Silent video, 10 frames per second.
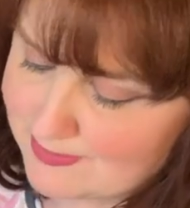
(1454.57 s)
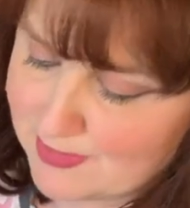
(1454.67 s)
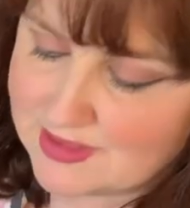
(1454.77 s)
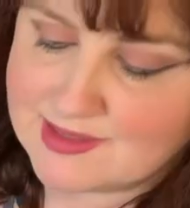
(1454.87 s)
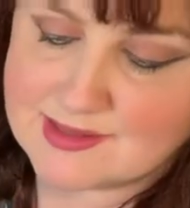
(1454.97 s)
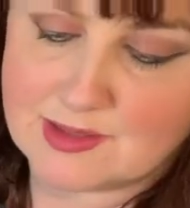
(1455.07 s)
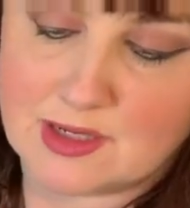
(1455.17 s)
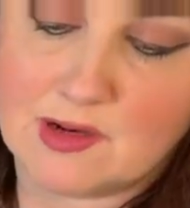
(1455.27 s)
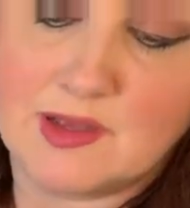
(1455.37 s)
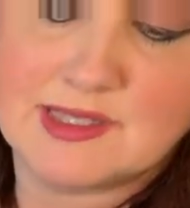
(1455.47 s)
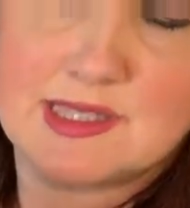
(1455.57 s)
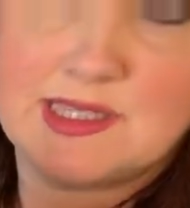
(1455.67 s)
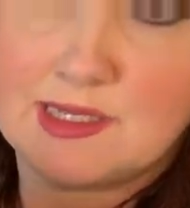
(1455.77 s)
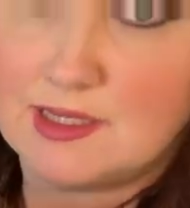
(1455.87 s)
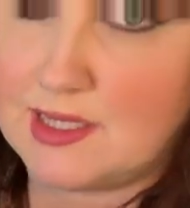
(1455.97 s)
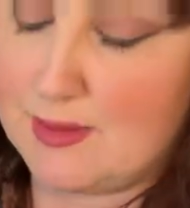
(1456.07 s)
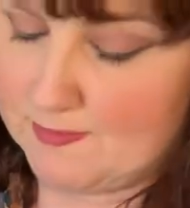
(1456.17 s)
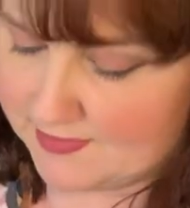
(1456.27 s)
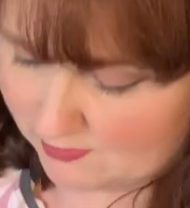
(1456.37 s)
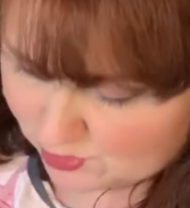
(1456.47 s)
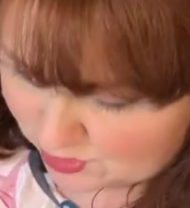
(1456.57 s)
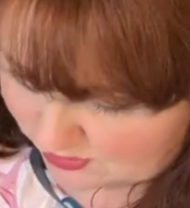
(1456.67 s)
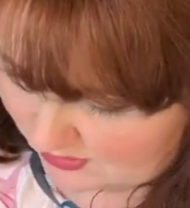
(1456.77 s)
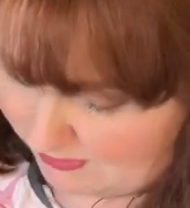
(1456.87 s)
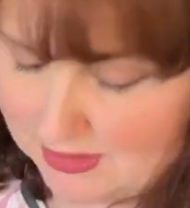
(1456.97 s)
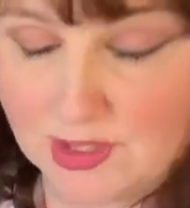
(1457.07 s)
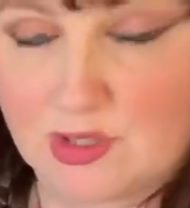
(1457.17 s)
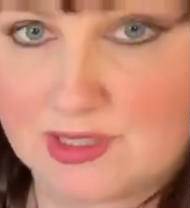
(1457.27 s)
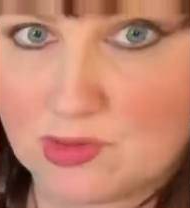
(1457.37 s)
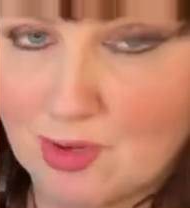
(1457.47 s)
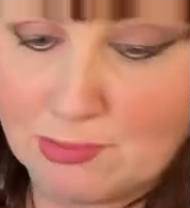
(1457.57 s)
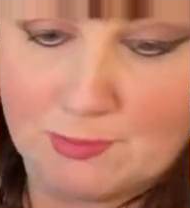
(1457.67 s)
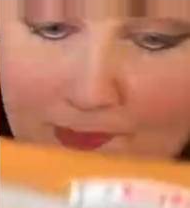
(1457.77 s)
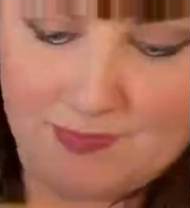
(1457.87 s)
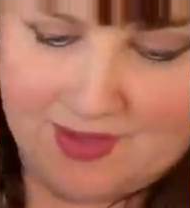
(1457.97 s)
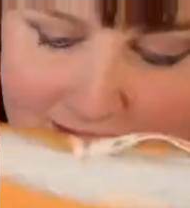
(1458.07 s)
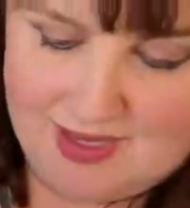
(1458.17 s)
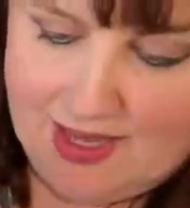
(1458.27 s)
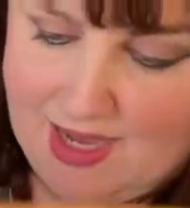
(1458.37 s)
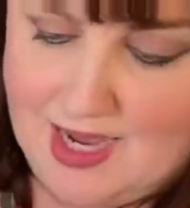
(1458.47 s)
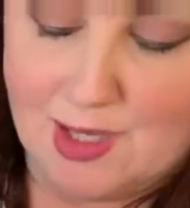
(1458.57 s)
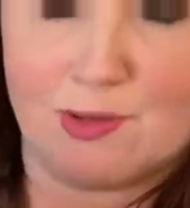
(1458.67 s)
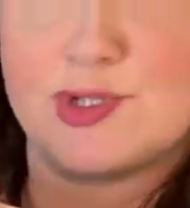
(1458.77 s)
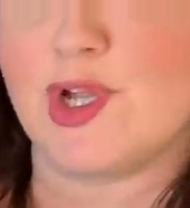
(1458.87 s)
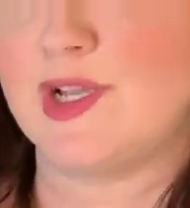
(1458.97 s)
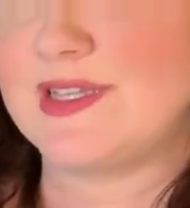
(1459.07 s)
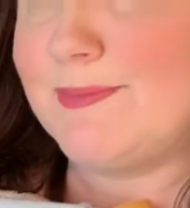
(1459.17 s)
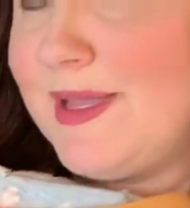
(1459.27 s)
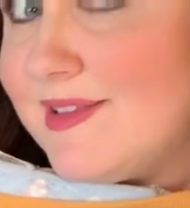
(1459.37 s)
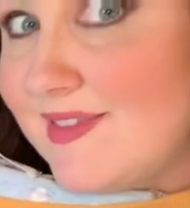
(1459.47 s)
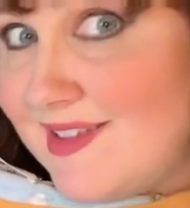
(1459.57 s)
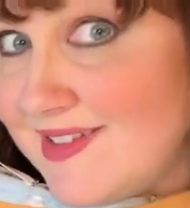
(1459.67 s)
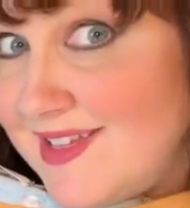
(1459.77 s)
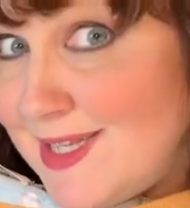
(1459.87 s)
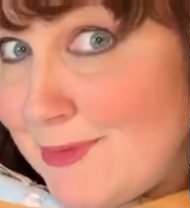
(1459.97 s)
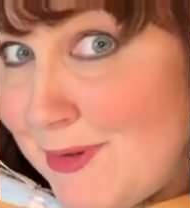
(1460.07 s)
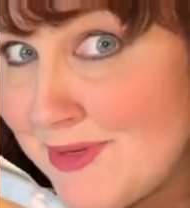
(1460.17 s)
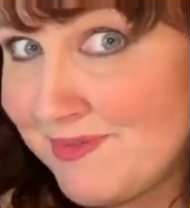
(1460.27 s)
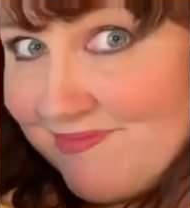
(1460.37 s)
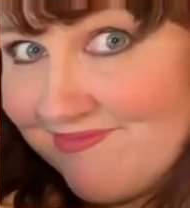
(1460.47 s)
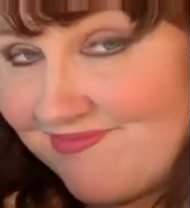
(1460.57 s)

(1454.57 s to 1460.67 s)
But this has got a nice thick hem, so it shouldn't give me any trouble. And I'll show you some pics of this in a moment.